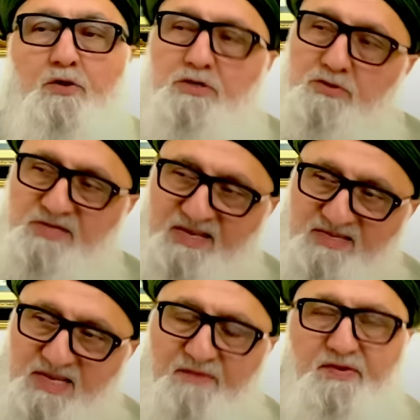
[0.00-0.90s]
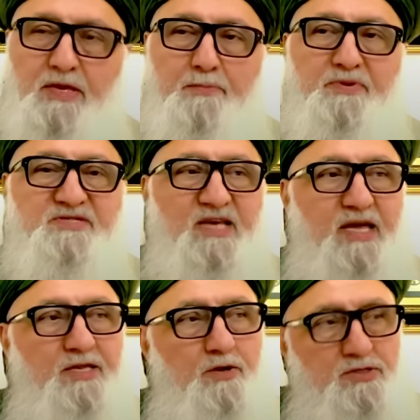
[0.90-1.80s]
yours was at
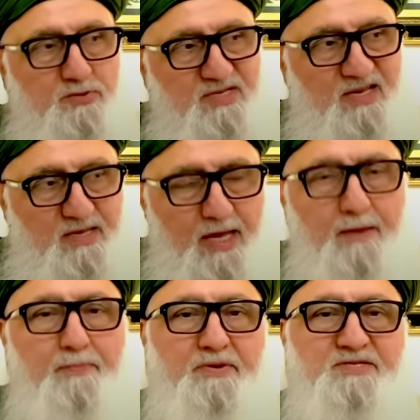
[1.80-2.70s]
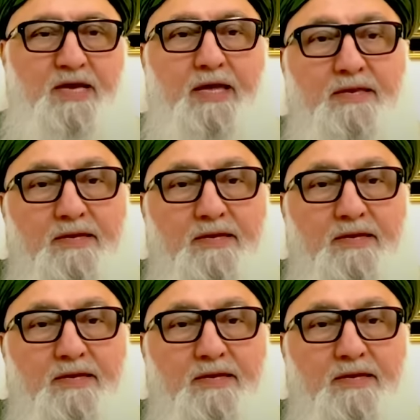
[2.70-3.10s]
70%, yours was at 10%